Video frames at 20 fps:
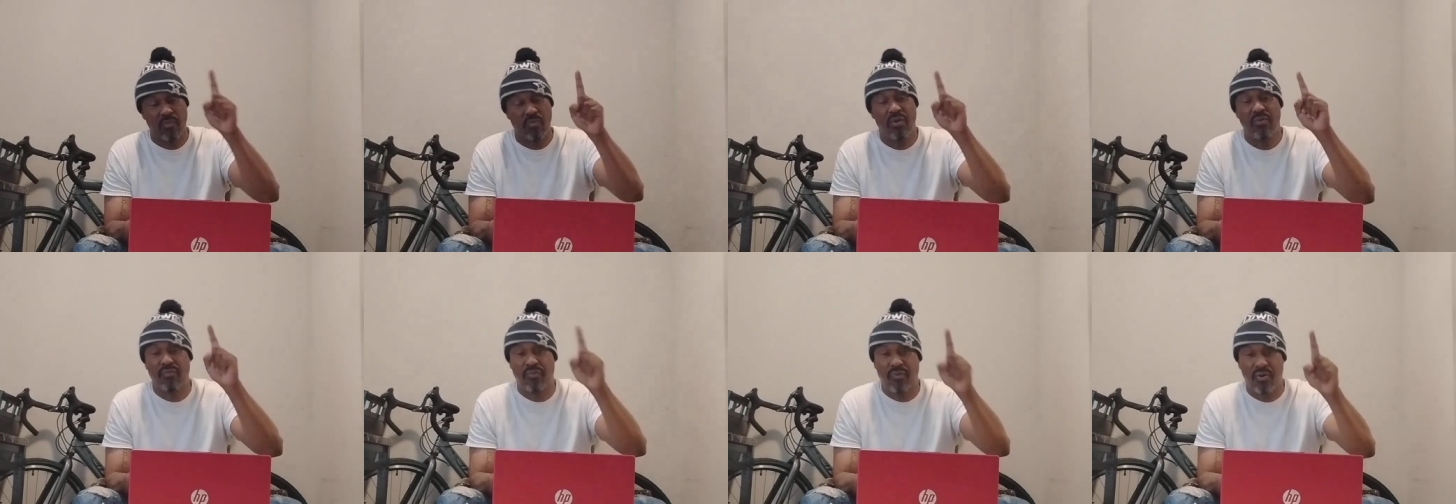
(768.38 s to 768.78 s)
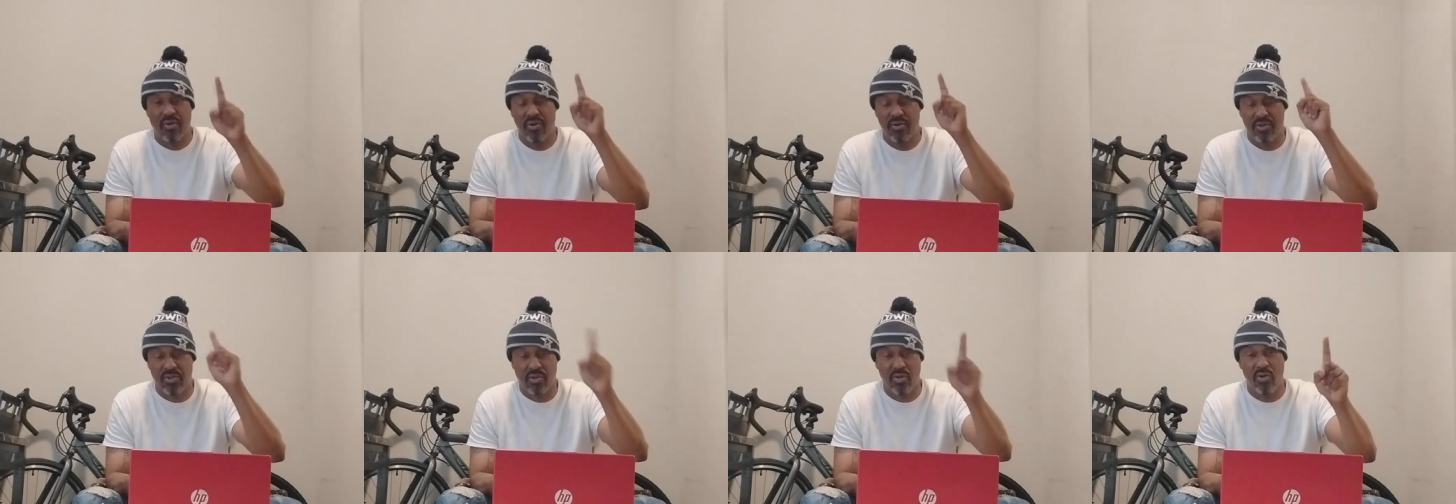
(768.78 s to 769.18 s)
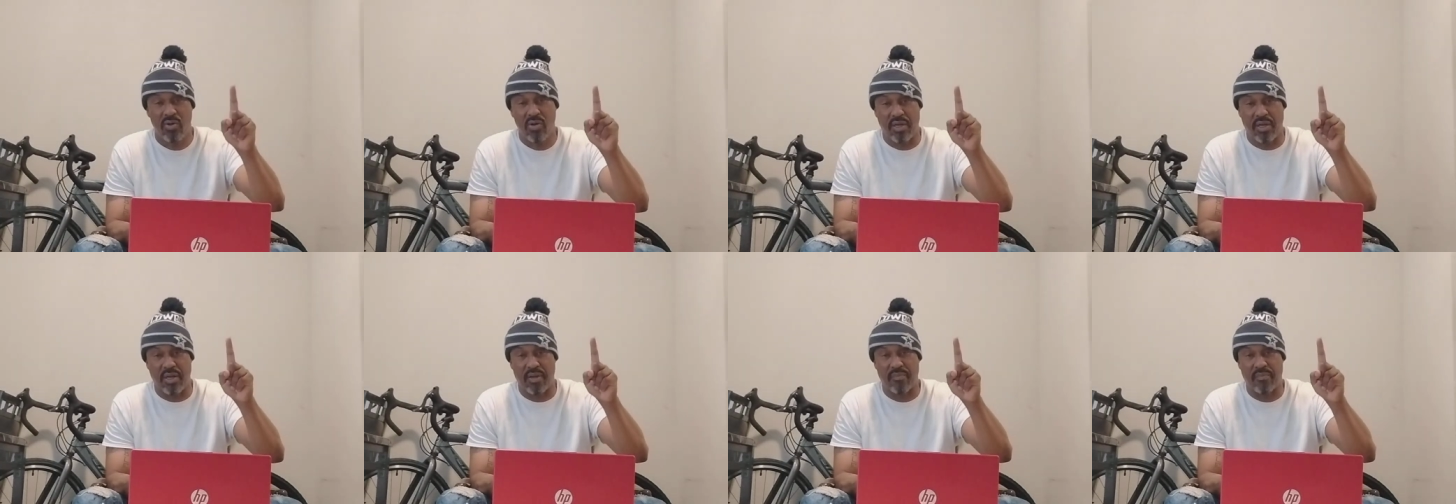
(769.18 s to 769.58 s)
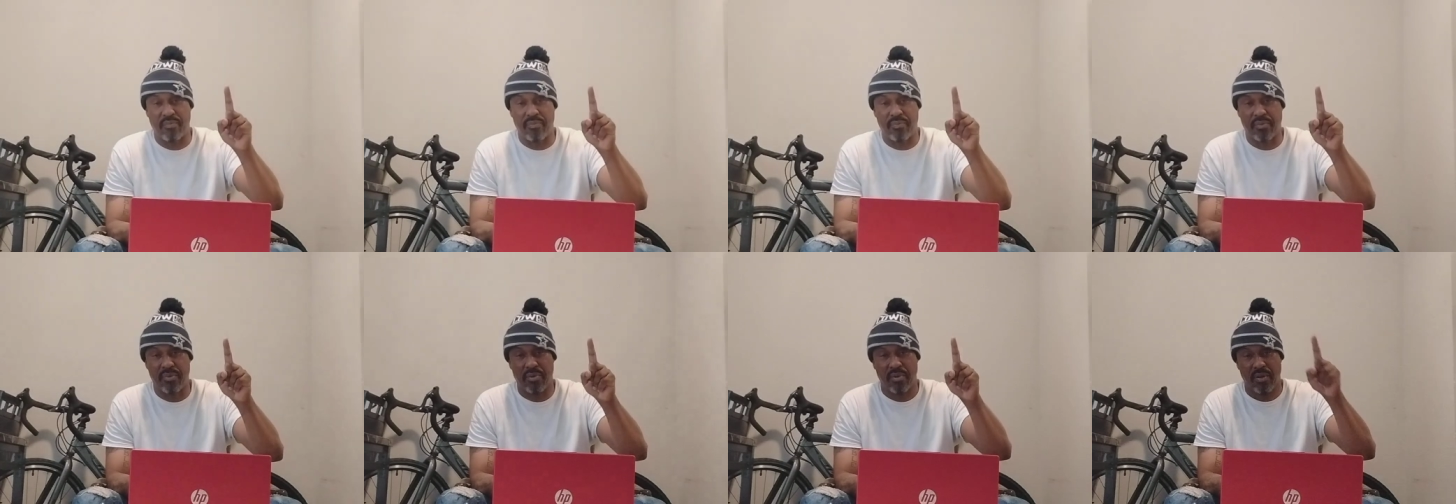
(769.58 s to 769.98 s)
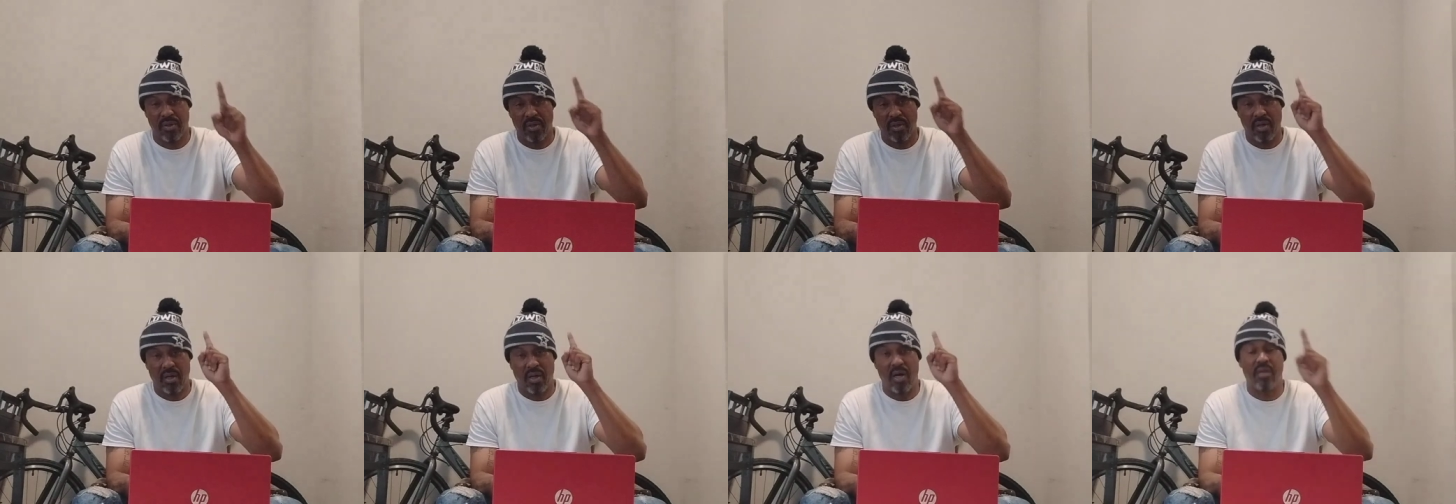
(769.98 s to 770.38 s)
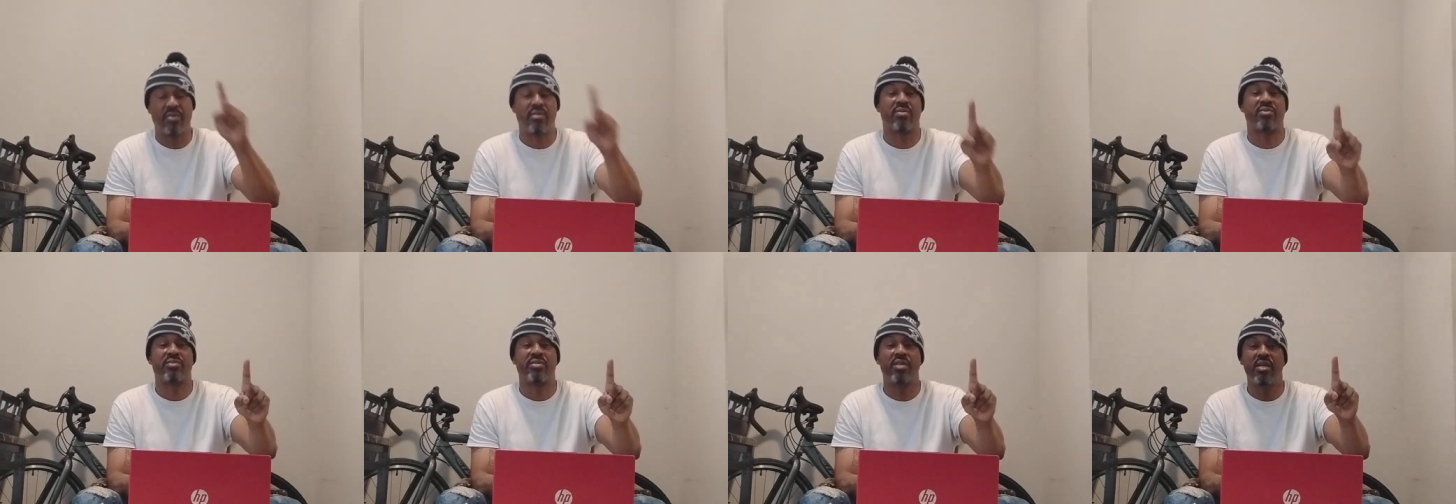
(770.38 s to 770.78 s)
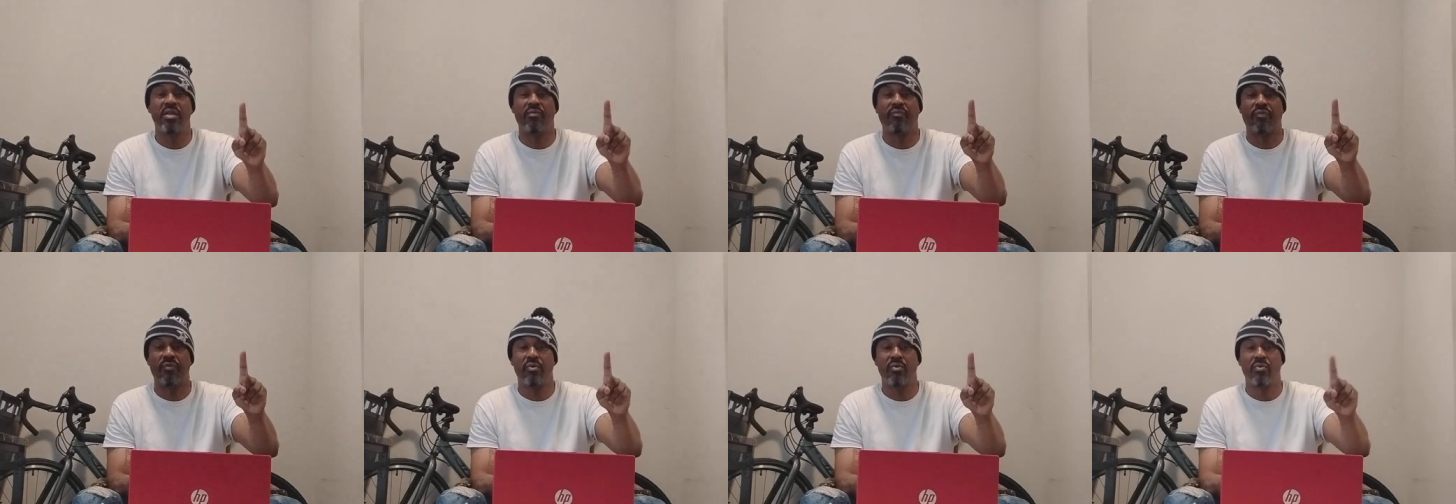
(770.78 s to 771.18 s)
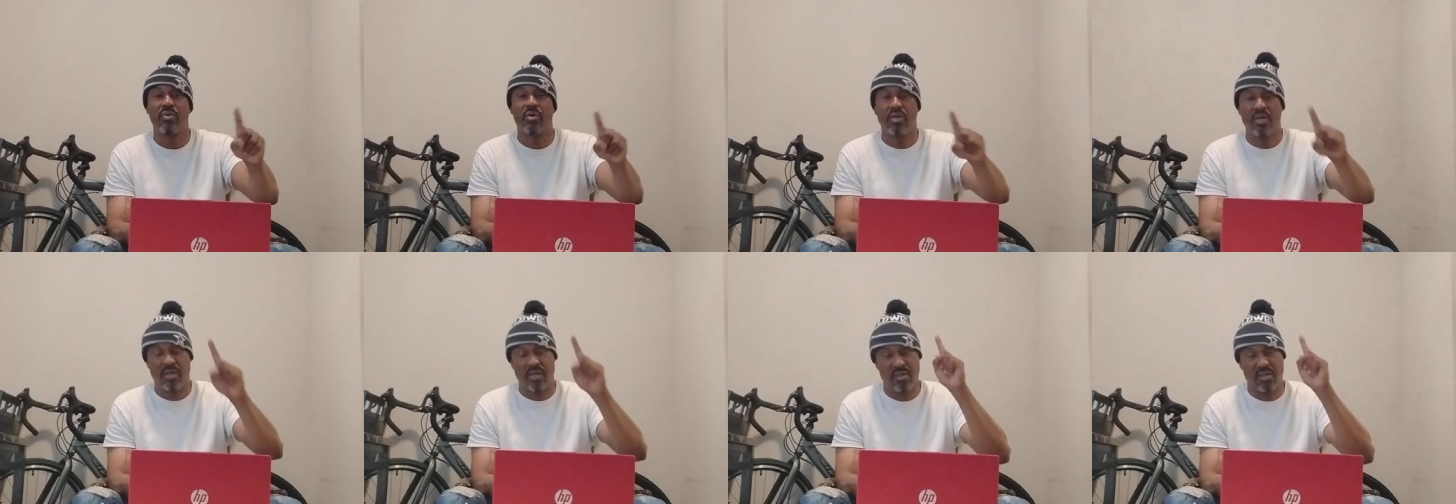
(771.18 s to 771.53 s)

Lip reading: to we first started, a deceitful